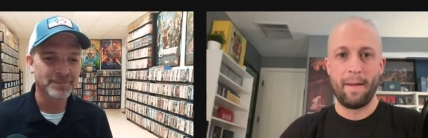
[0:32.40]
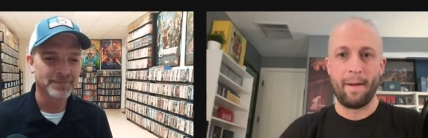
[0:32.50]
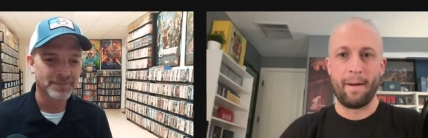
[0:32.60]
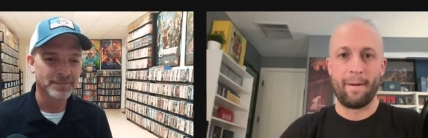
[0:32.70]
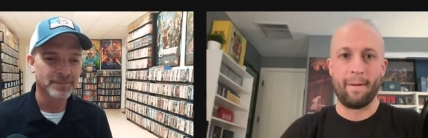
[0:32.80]

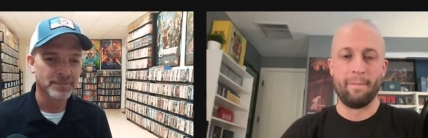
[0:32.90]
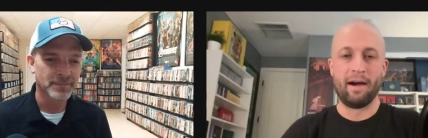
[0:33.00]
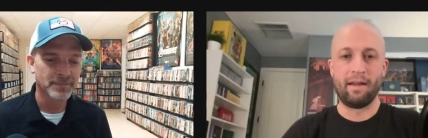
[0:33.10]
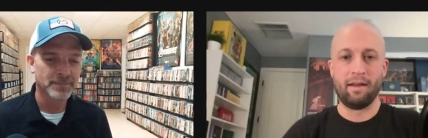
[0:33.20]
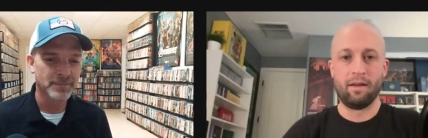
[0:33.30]
Speaker 1: Um,
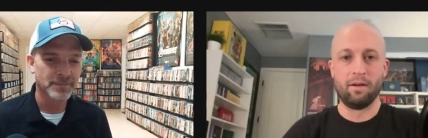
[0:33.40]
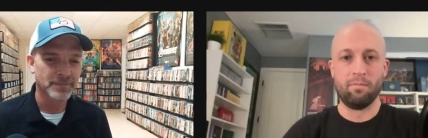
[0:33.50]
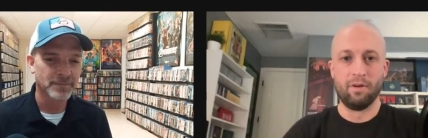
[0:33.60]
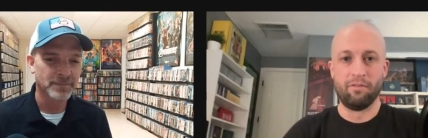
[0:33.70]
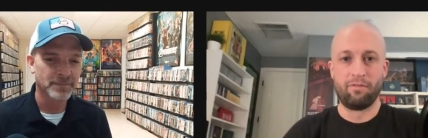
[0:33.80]
I
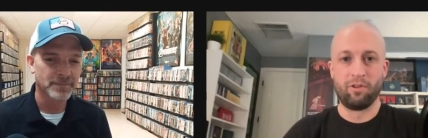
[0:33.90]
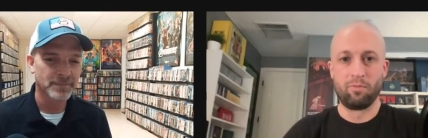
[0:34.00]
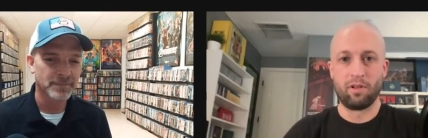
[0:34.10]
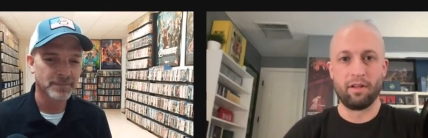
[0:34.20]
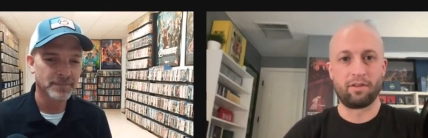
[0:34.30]
am Film
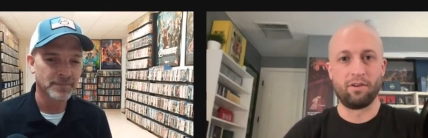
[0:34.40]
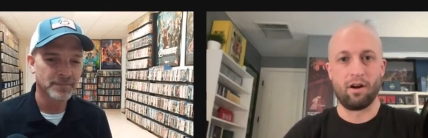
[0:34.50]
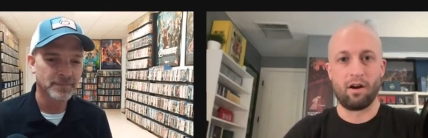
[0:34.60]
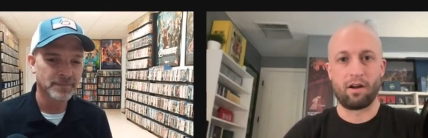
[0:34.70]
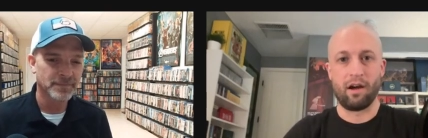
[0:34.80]
Collector
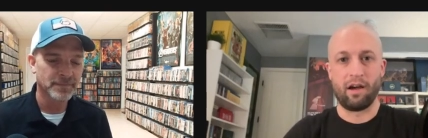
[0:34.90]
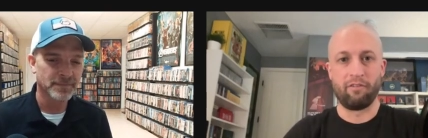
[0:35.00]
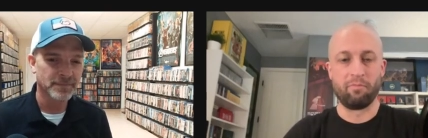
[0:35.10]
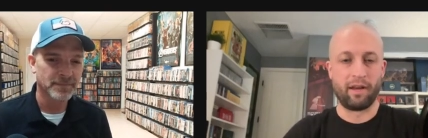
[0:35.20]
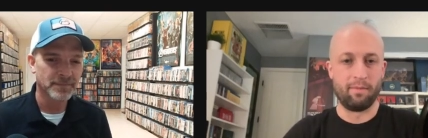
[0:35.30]

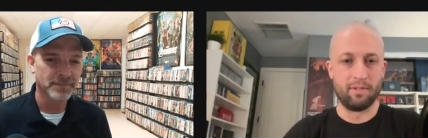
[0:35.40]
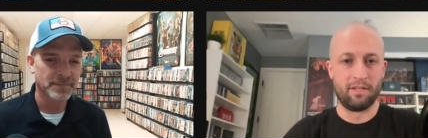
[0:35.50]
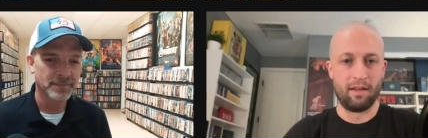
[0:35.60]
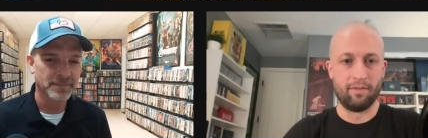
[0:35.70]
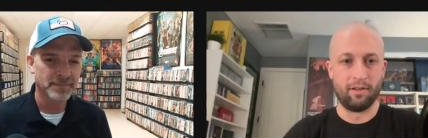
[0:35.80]
Archive. My name is
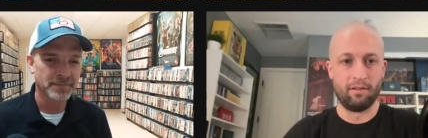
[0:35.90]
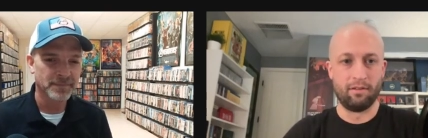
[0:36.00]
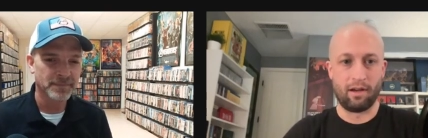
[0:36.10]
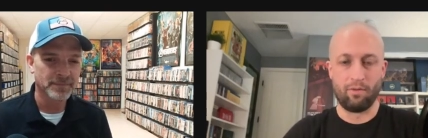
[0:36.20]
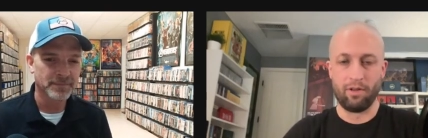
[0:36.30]
David.
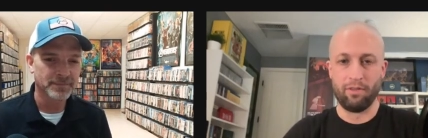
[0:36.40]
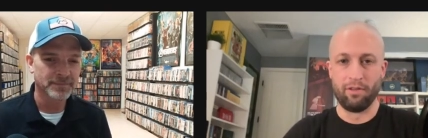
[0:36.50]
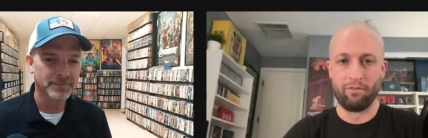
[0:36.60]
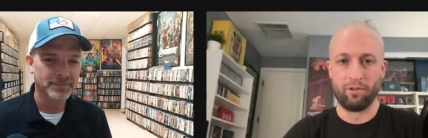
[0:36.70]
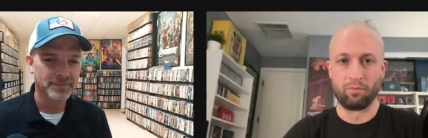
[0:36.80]
I run the
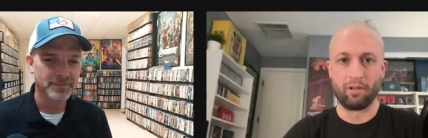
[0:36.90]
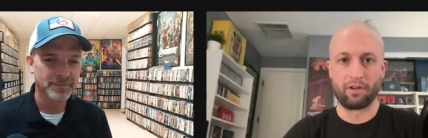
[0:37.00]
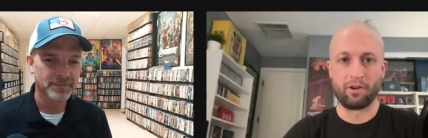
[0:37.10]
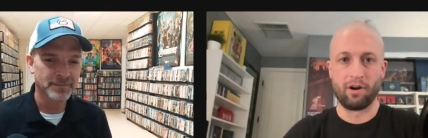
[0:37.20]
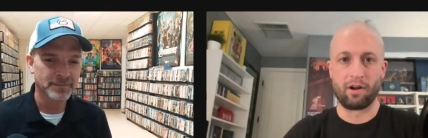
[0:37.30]
Film
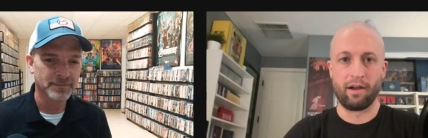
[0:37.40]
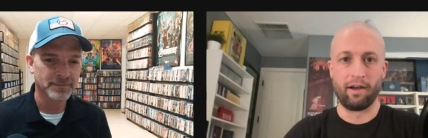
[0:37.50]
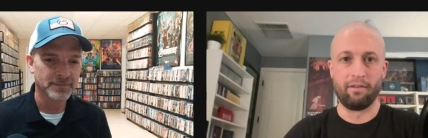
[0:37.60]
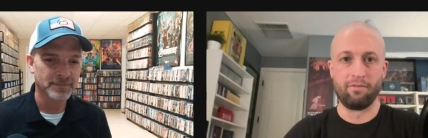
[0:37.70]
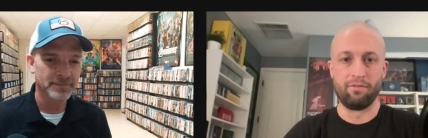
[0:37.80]
Collector
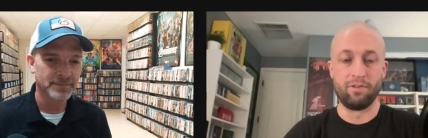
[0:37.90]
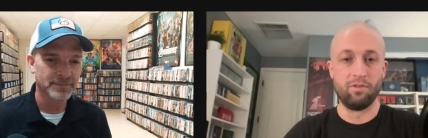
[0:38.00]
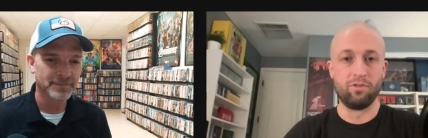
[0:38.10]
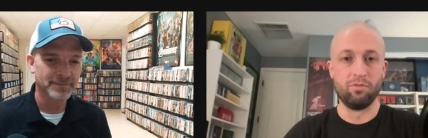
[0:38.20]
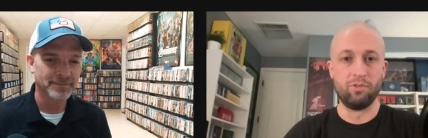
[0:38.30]
Archive
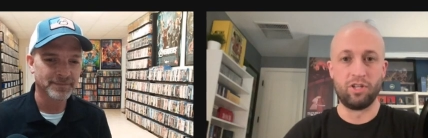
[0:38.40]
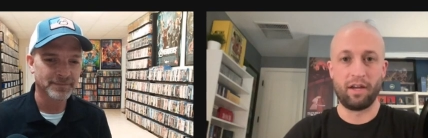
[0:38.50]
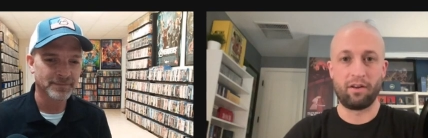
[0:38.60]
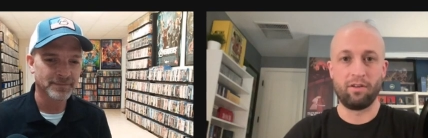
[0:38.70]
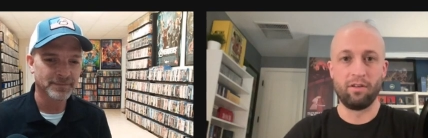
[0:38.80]
YouTube
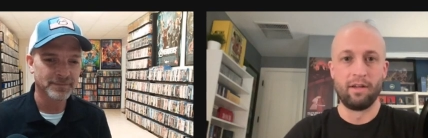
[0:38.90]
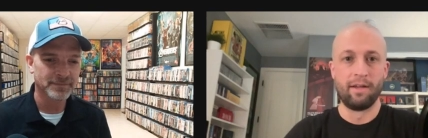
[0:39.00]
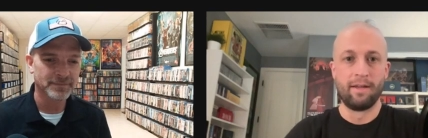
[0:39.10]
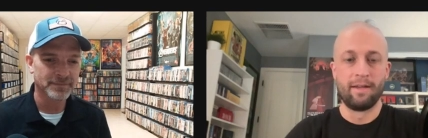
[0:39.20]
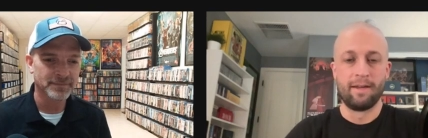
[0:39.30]
channel.
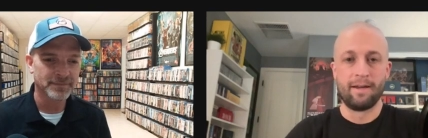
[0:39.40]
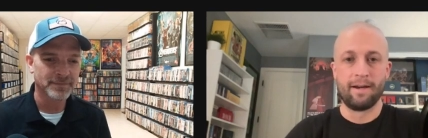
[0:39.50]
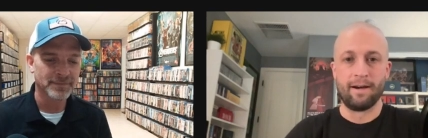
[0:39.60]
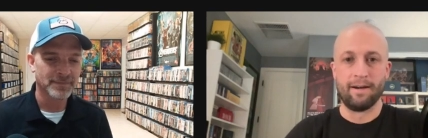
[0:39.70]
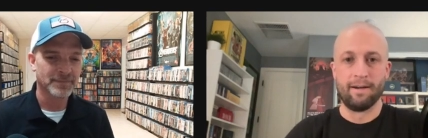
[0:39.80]

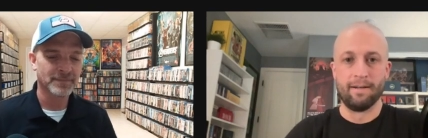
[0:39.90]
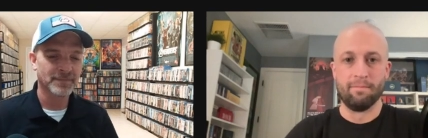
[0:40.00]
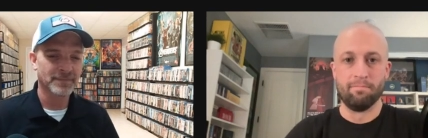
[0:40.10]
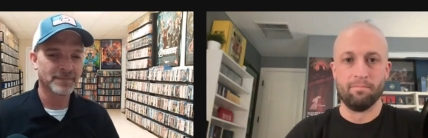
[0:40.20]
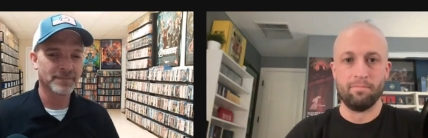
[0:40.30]

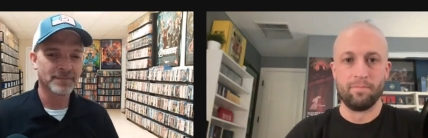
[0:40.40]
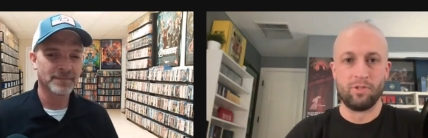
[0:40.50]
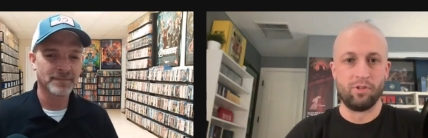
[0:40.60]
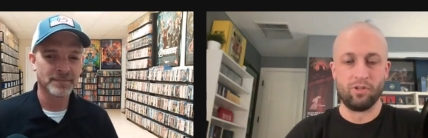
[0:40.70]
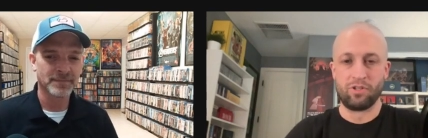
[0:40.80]
Um,
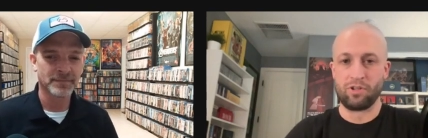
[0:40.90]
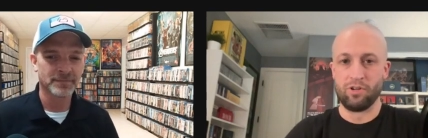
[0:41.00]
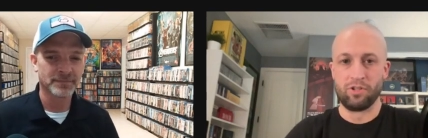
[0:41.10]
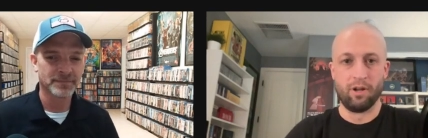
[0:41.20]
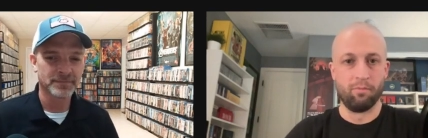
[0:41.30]
so you can just
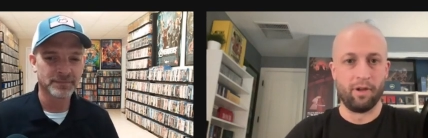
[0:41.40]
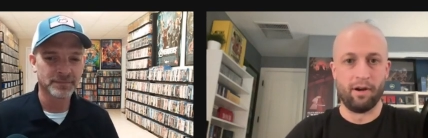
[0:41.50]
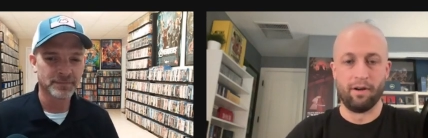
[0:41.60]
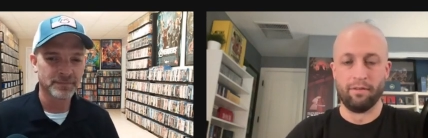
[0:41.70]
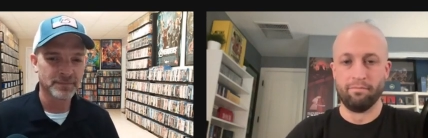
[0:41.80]
search it up
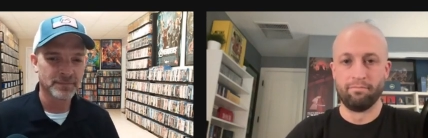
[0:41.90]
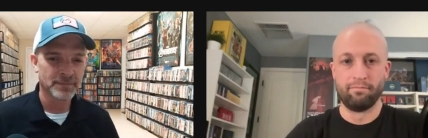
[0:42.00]
there, and